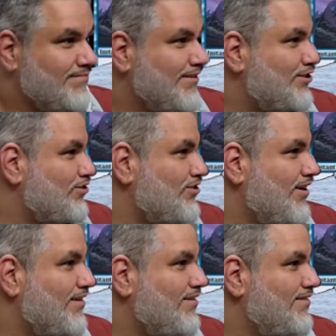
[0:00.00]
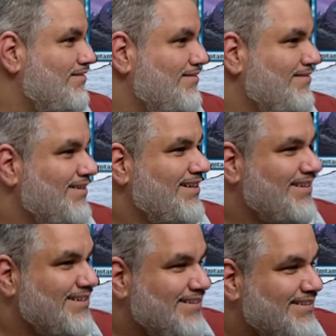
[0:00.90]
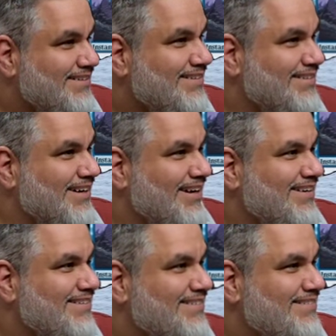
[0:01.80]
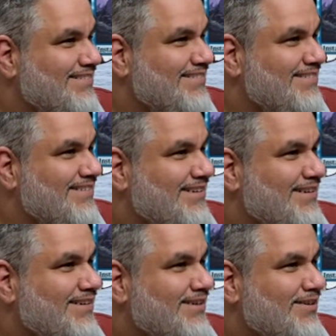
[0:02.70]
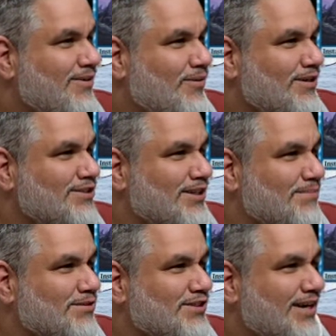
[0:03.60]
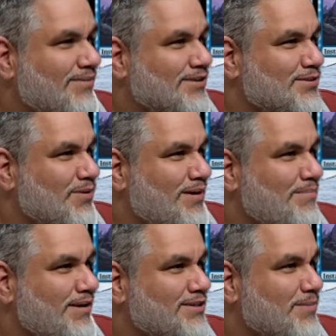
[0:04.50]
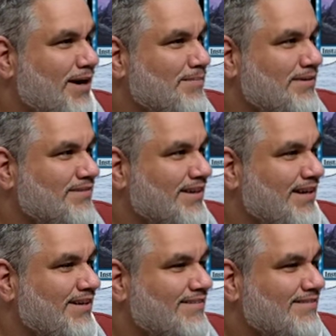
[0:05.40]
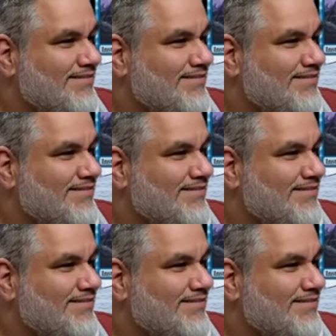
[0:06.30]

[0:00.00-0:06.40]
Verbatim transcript: That's a shocker. Yeah, I got you. You get it? Yeah. Orcish Lumberjack with a swamp and a Spire Bluff Canal.